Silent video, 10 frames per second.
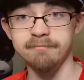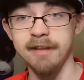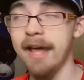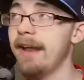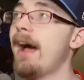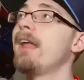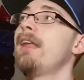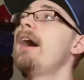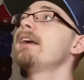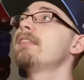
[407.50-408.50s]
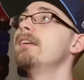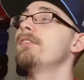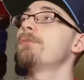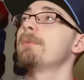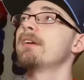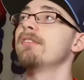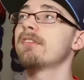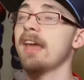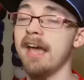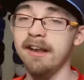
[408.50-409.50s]
And I like this because
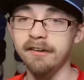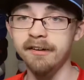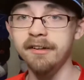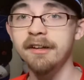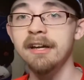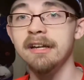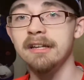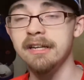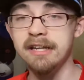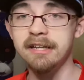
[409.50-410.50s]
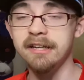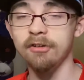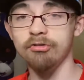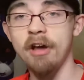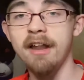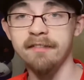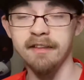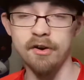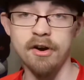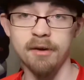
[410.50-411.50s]
Canada needed a shot in
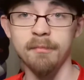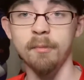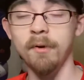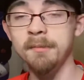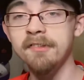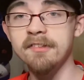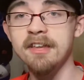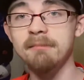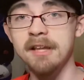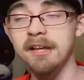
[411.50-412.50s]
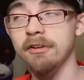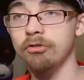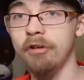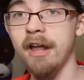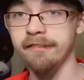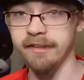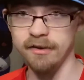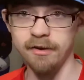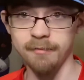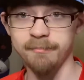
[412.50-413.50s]
the arm. The women's team needed a shot in the
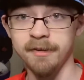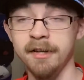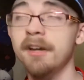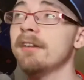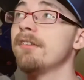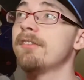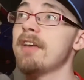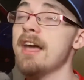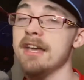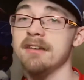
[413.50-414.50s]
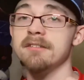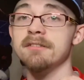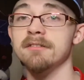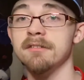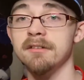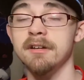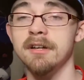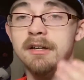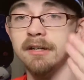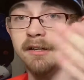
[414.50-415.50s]
arm to stay
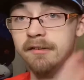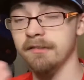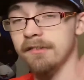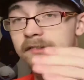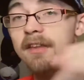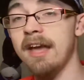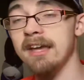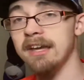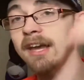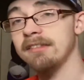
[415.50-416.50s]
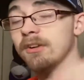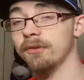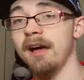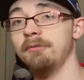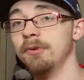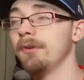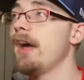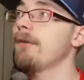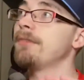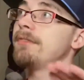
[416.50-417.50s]
to stay at their level.
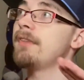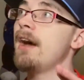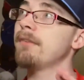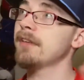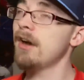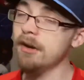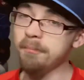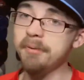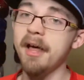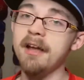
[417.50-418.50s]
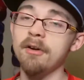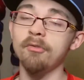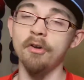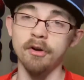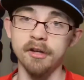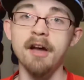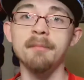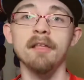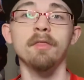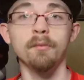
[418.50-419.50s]
Now, now the young players are
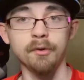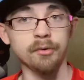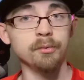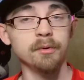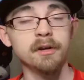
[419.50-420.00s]
coming through,